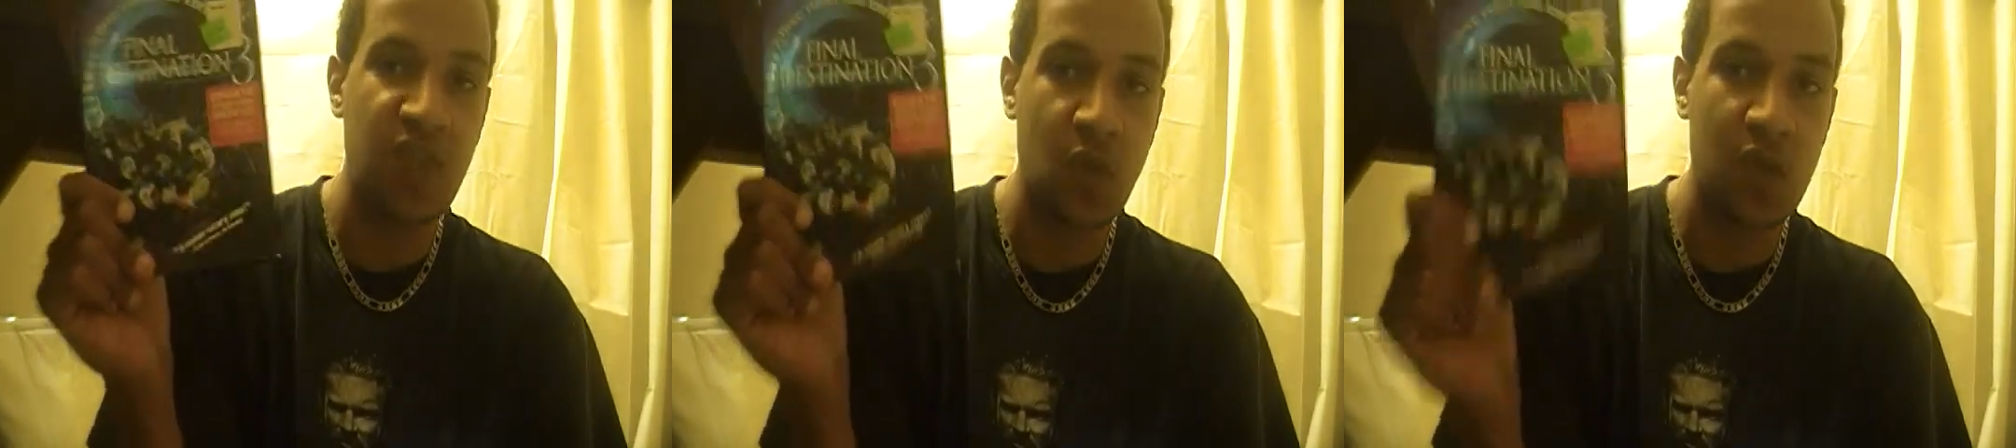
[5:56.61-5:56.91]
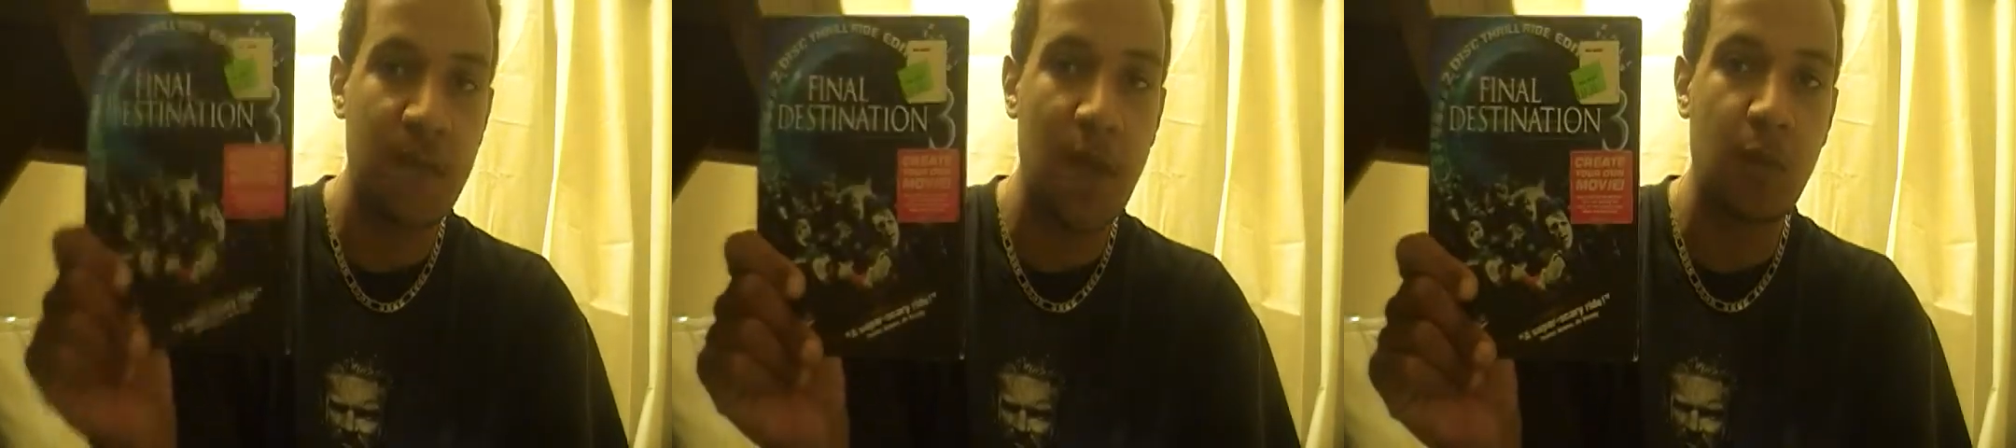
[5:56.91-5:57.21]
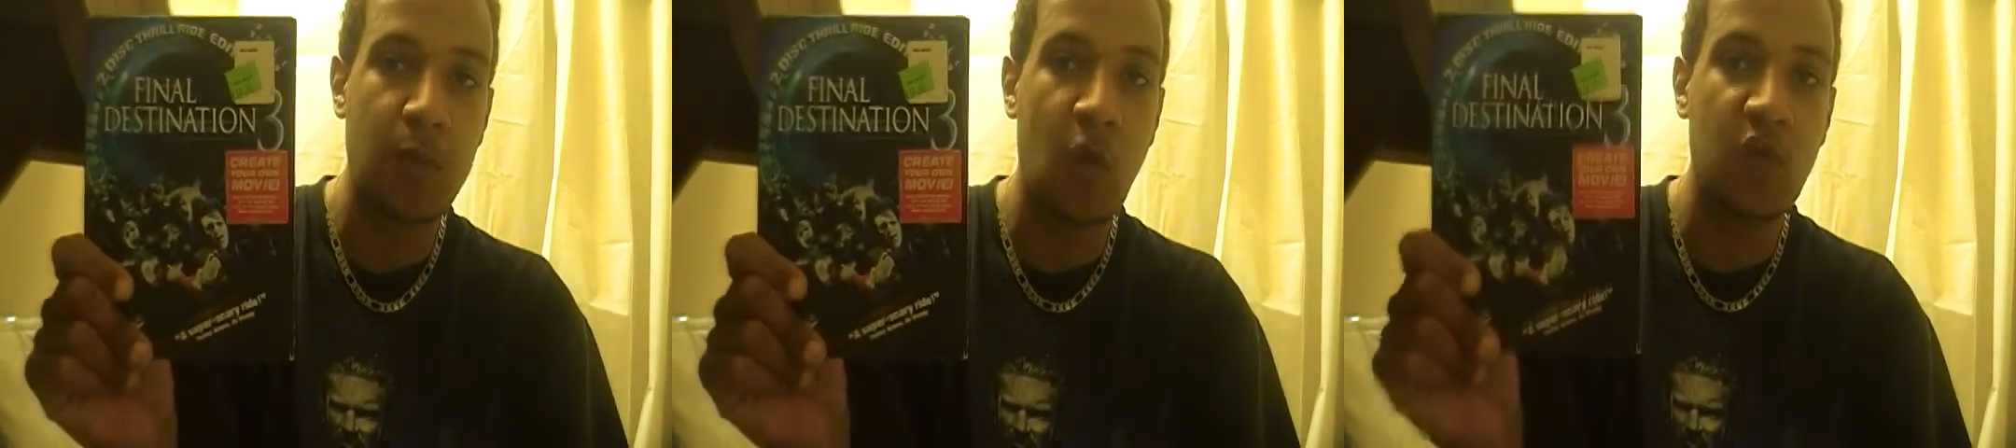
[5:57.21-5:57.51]
one of the
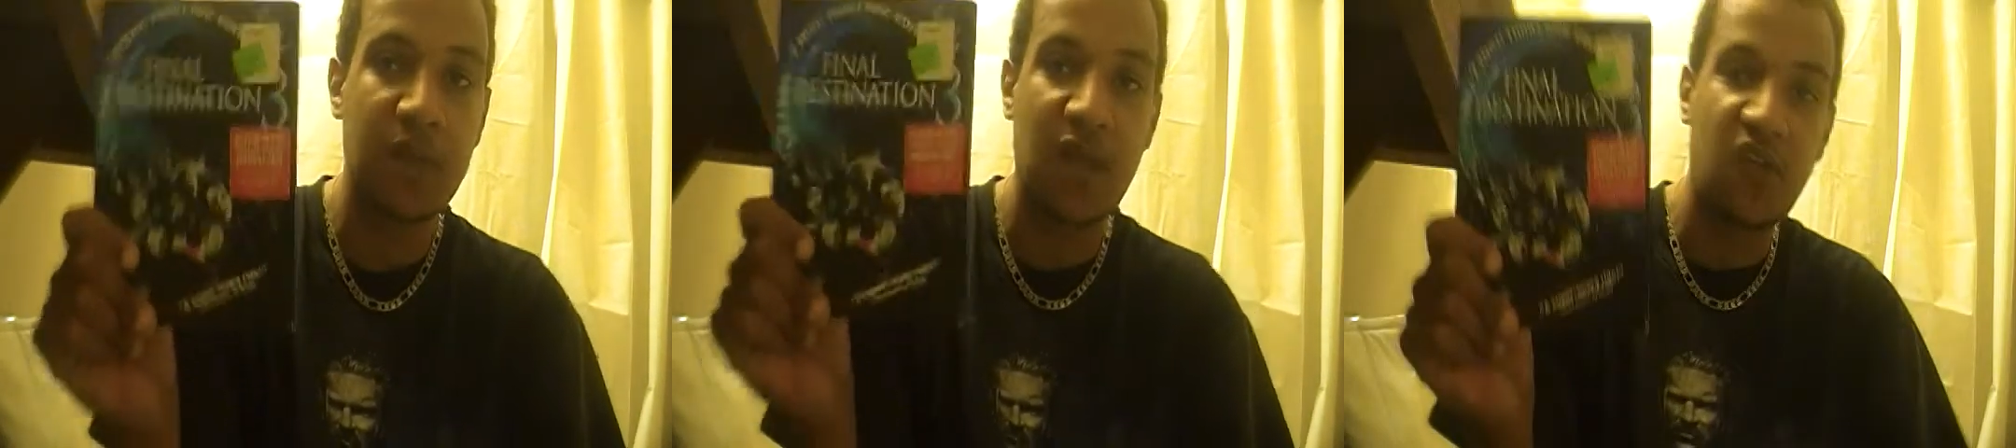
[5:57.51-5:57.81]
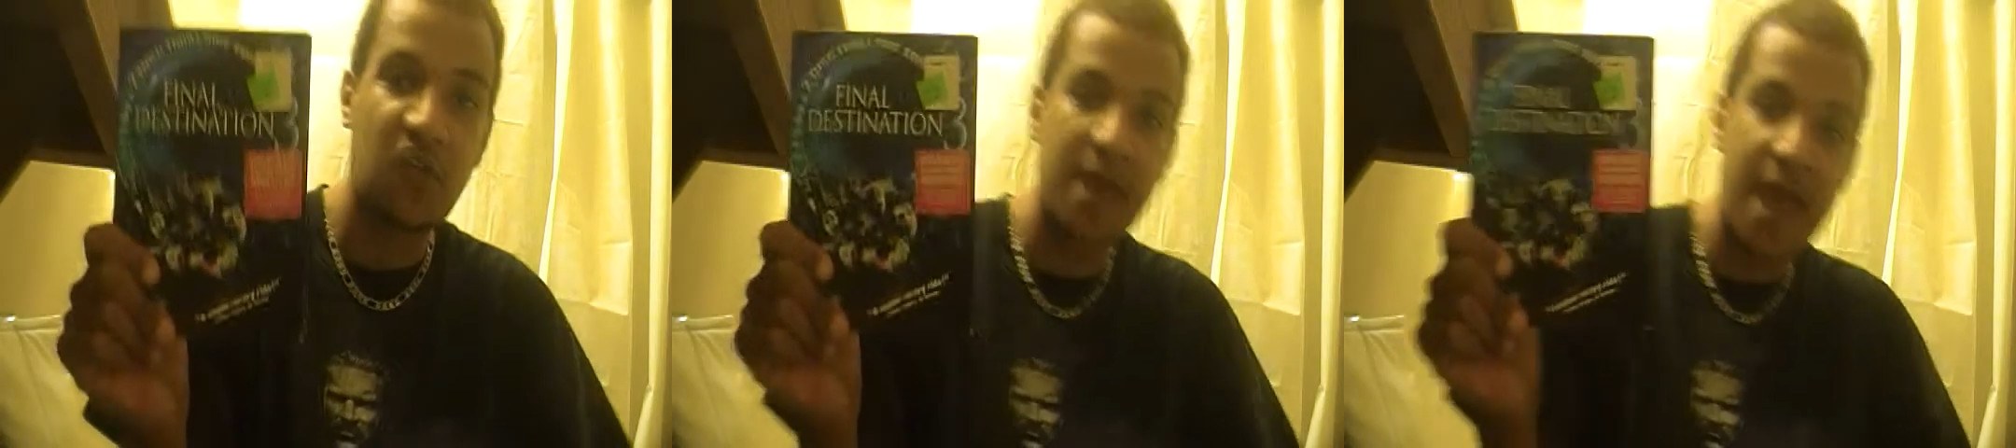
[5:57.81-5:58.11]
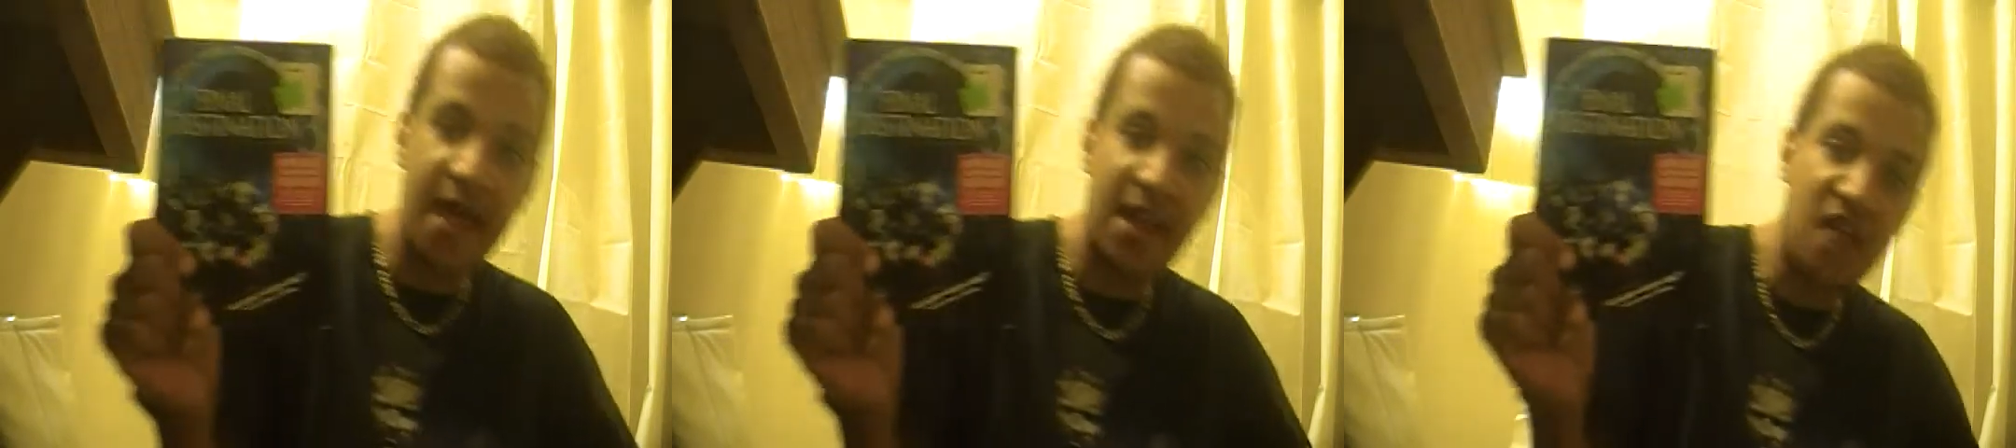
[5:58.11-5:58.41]
metal poles because he's been
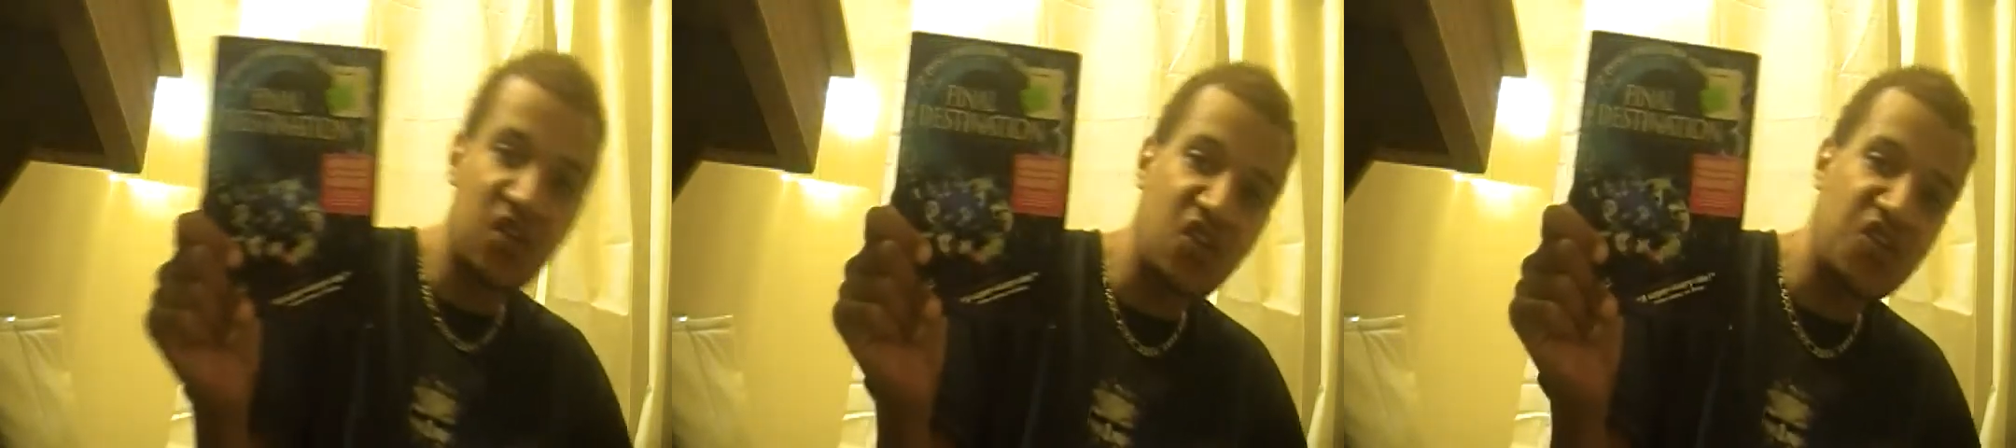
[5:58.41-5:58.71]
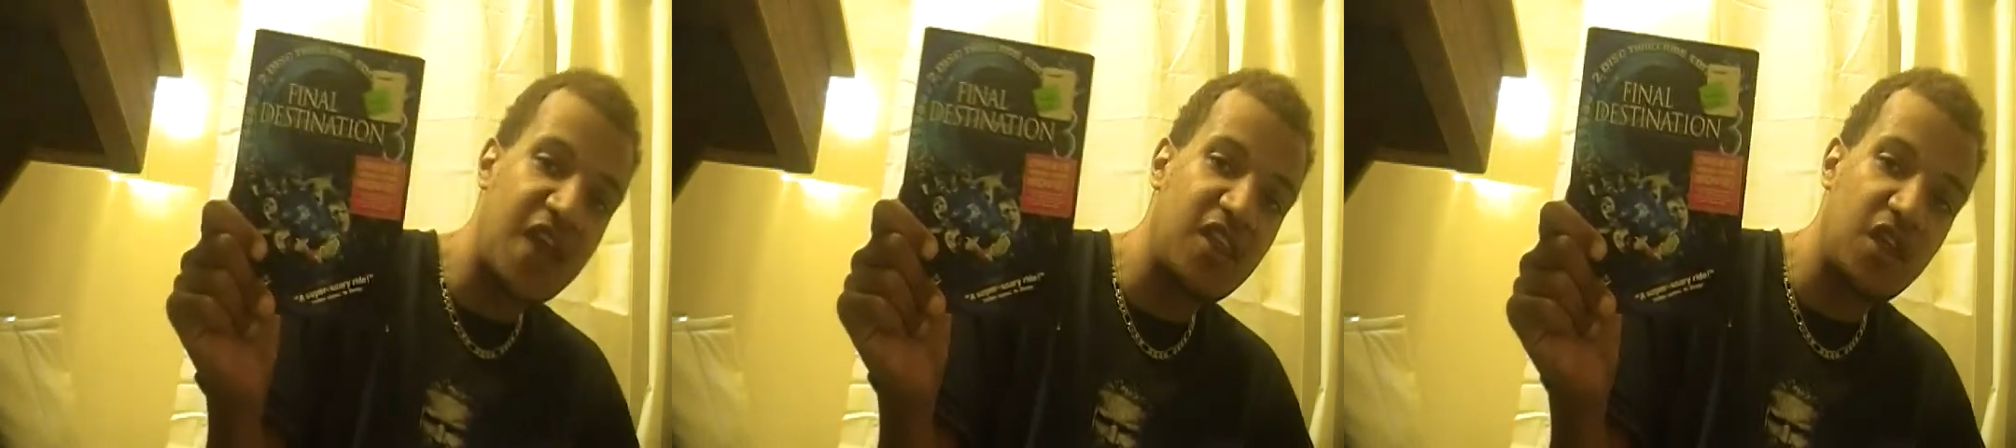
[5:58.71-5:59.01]
hanging on to the side